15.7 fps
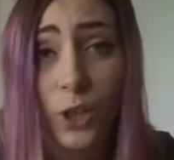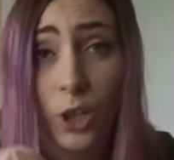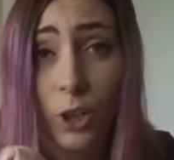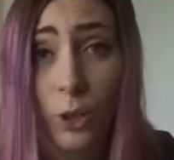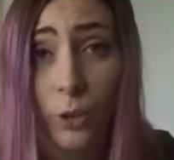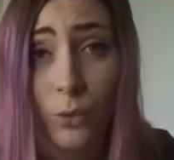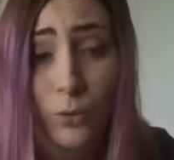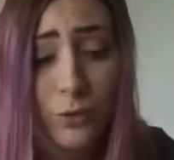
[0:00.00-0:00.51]

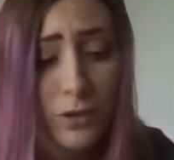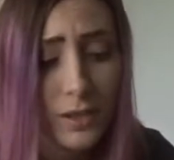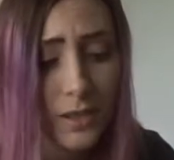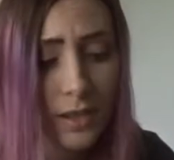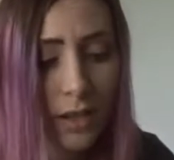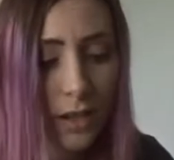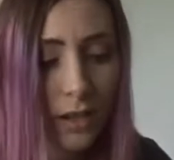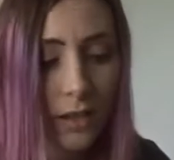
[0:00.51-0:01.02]

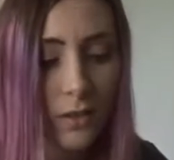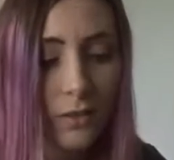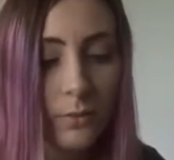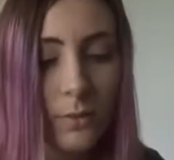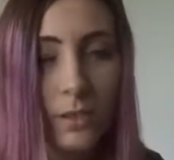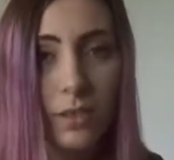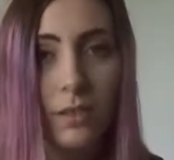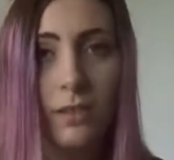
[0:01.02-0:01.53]
clothes,
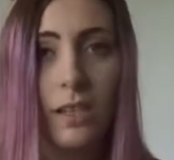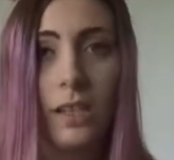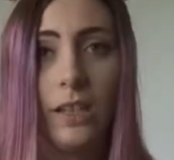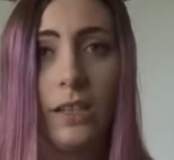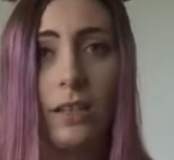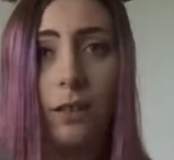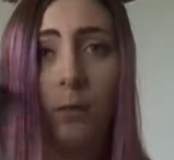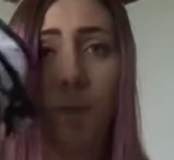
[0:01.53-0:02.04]
so I just
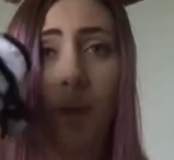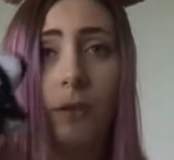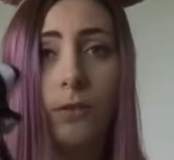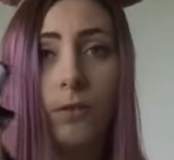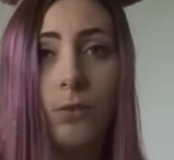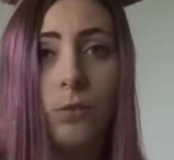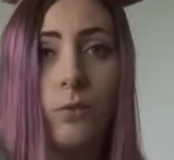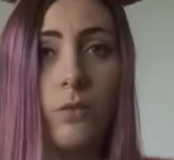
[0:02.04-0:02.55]
take a little pair
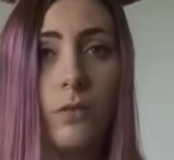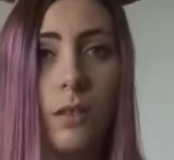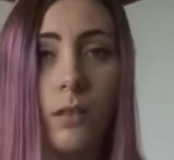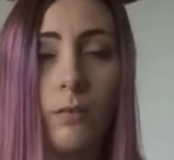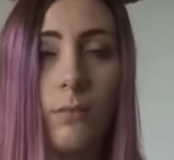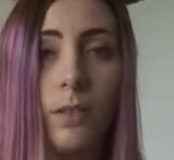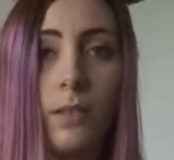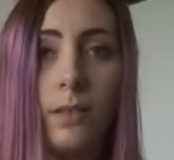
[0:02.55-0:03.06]
of shorts
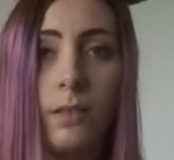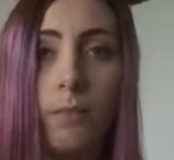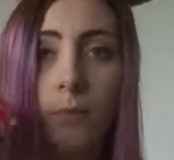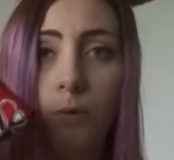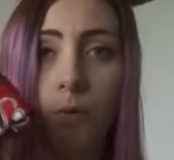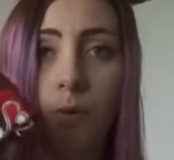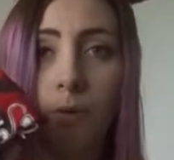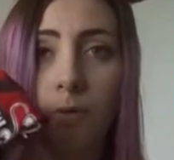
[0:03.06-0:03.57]
and a really
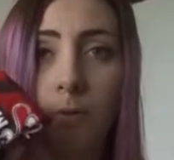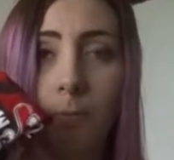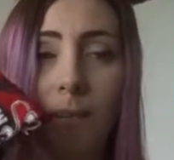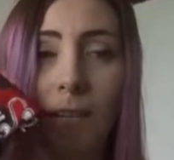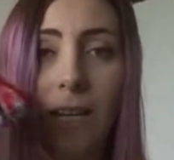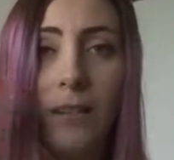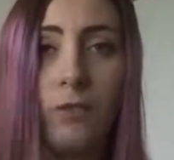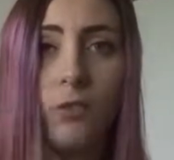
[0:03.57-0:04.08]
simple little
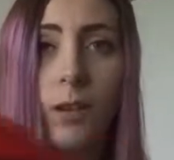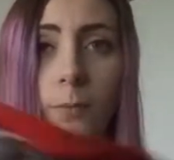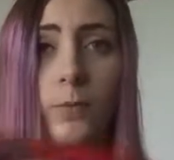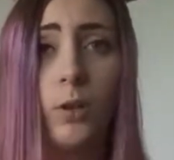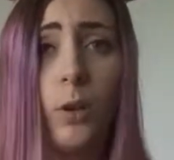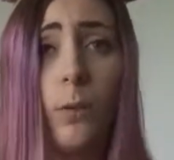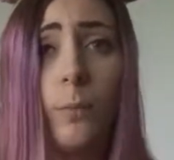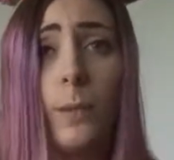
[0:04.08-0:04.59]
spaghetti strap
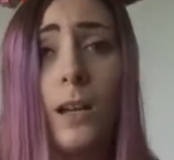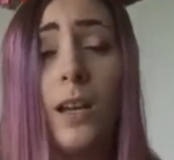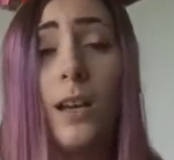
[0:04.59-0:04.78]
top,